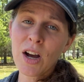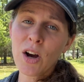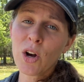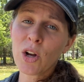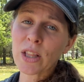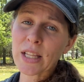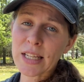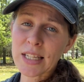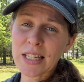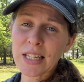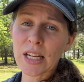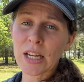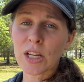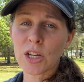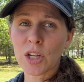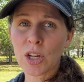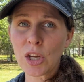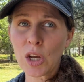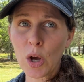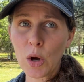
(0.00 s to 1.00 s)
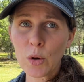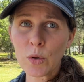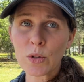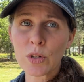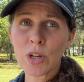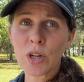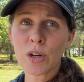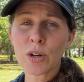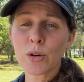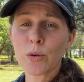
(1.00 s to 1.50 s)
Holistic
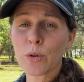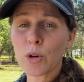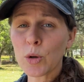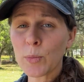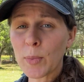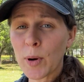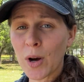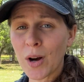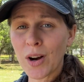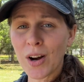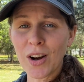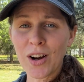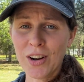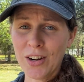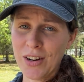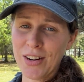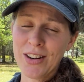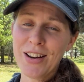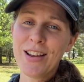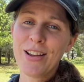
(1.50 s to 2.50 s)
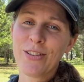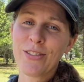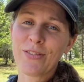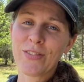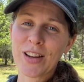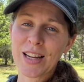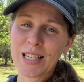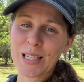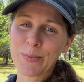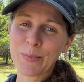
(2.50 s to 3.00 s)
Goat group on
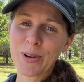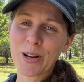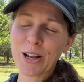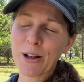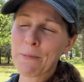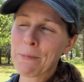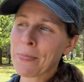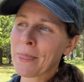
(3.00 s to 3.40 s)
Facebook.